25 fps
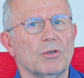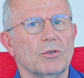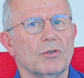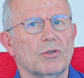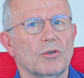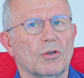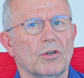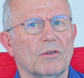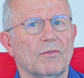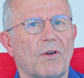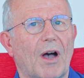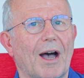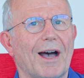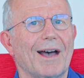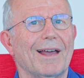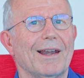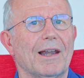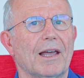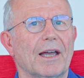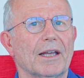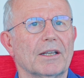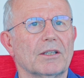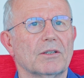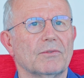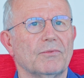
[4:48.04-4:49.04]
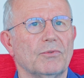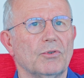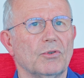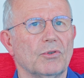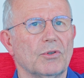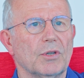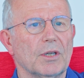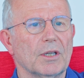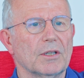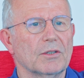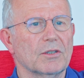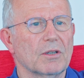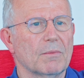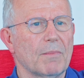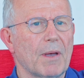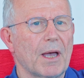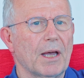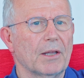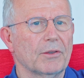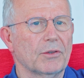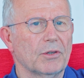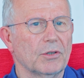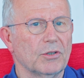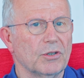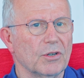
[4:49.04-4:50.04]
sort of highlight a few things
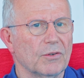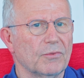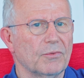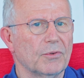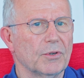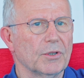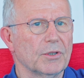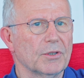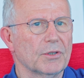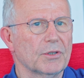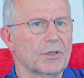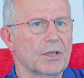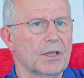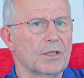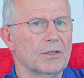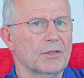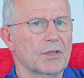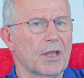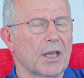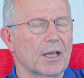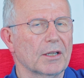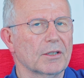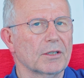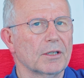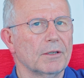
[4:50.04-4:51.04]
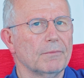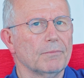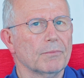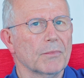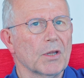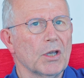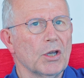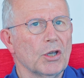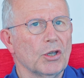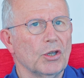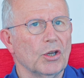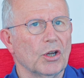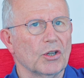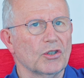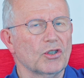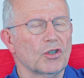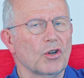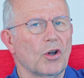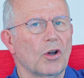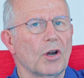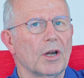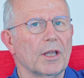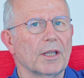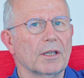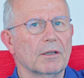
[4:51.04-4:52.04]
about the difference is that, you know,
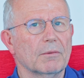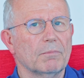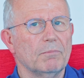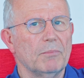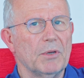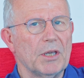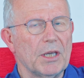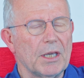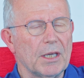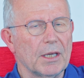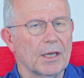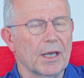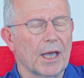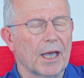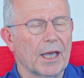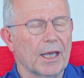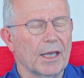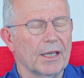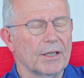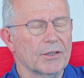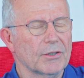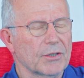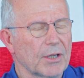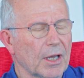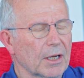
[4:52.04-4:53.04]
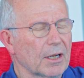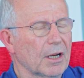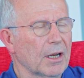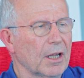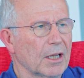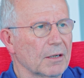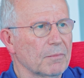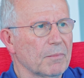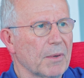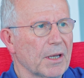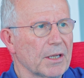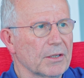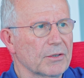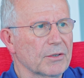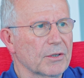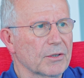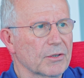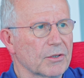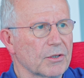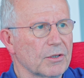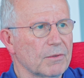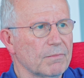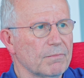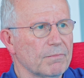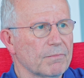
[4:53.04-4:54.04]
Starlink being a satellite-based
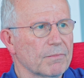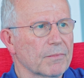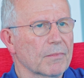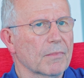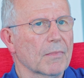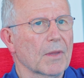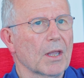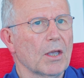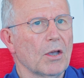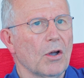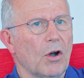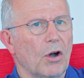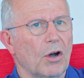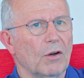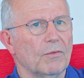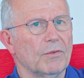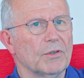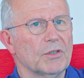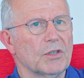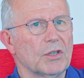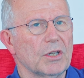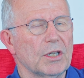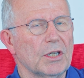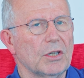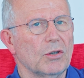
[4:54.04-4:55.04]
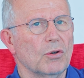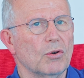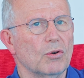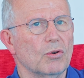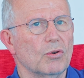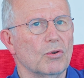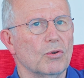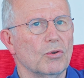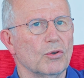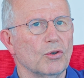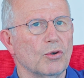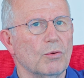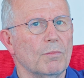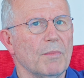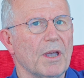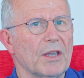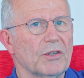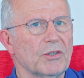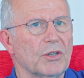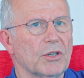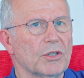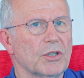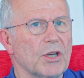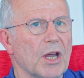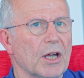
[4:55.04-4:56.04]
system, obviously your
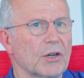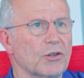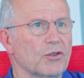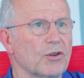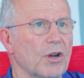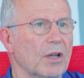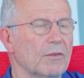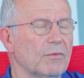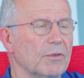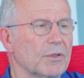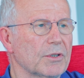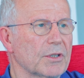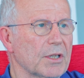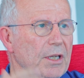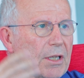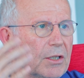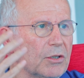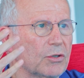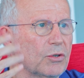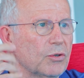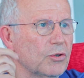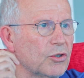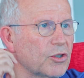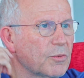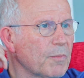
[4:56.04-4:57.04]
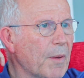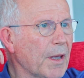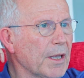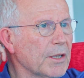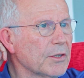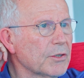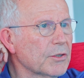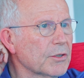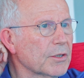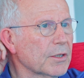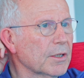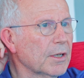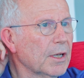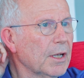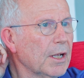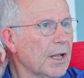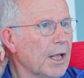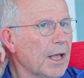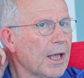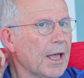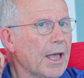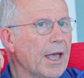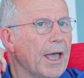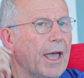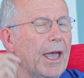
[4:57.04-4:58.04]
message now travels into space,
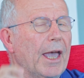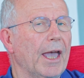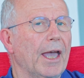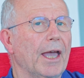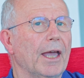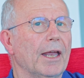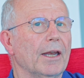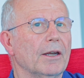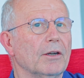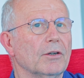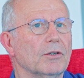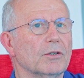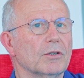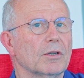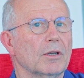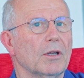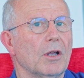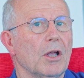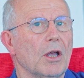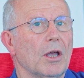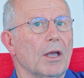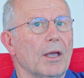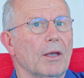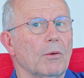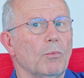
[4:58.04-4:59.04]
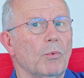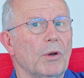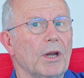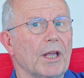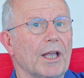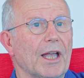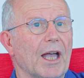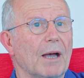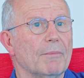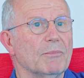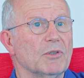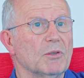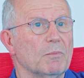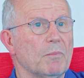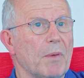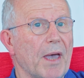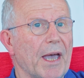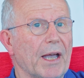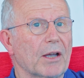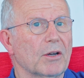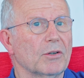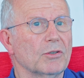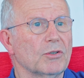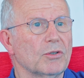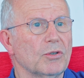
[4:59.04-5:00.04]
and when it comes
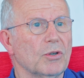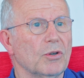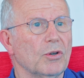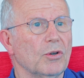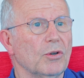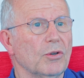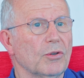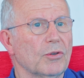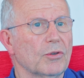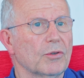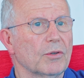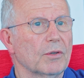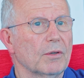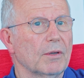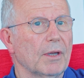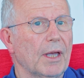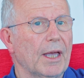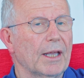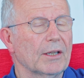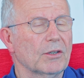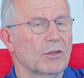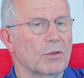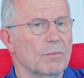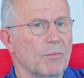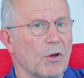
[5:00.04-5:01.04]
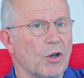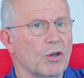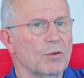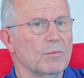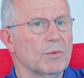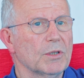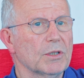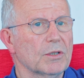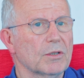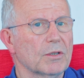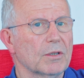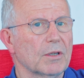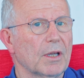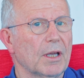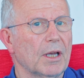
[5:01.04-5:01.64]
back onto Earth, at the moment,